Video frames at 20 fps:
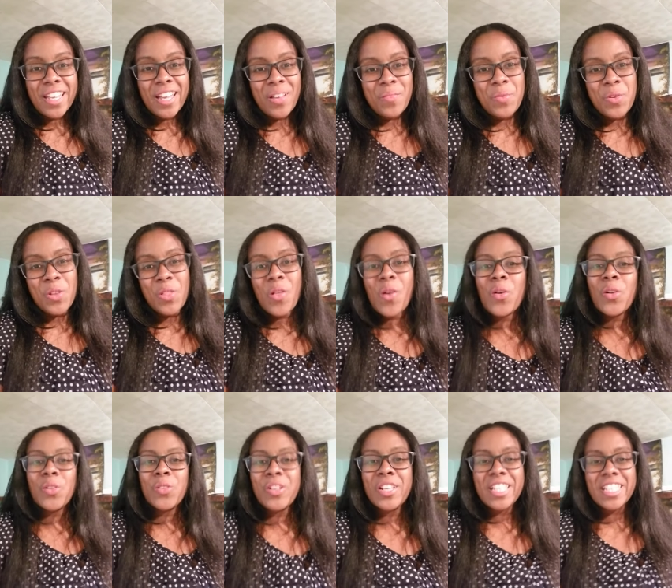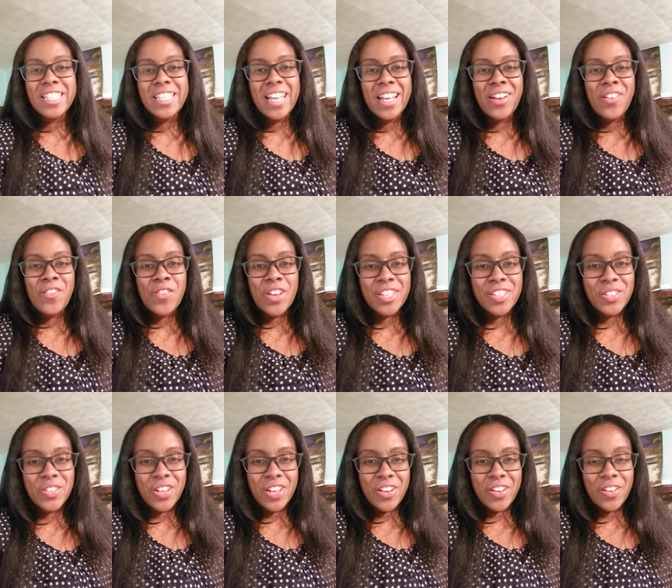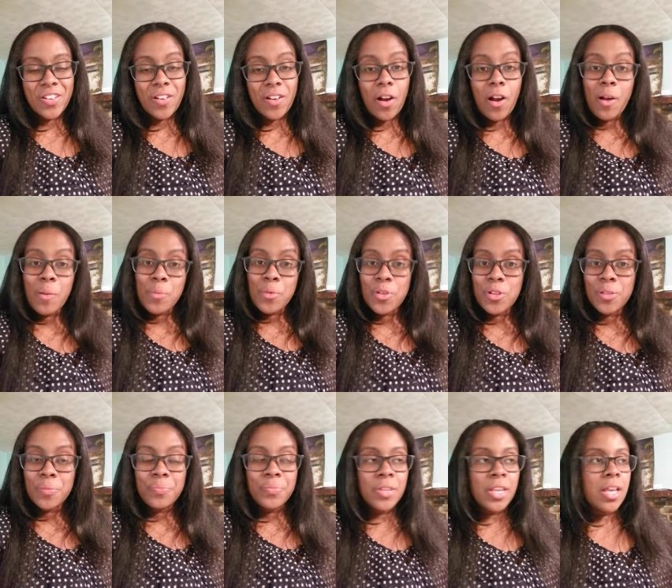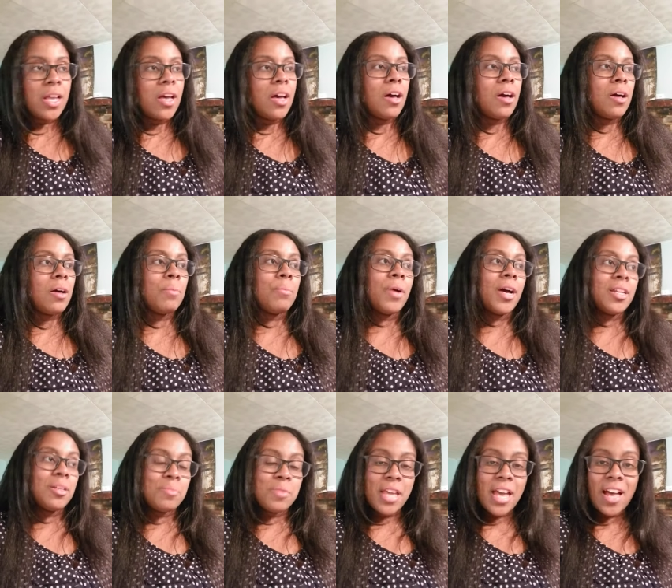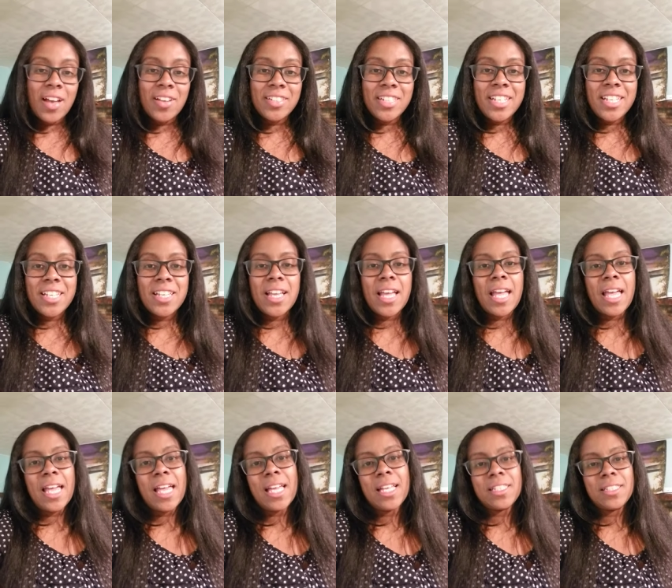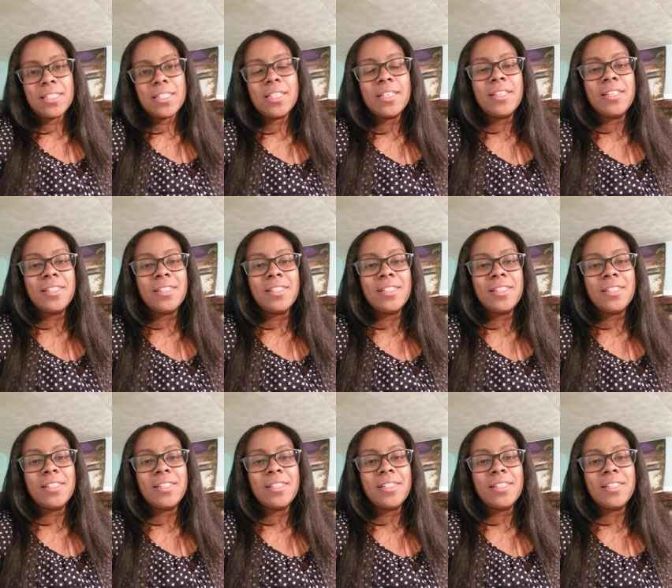I'm your local real estate investor here in Carmel, um, Putnam County, and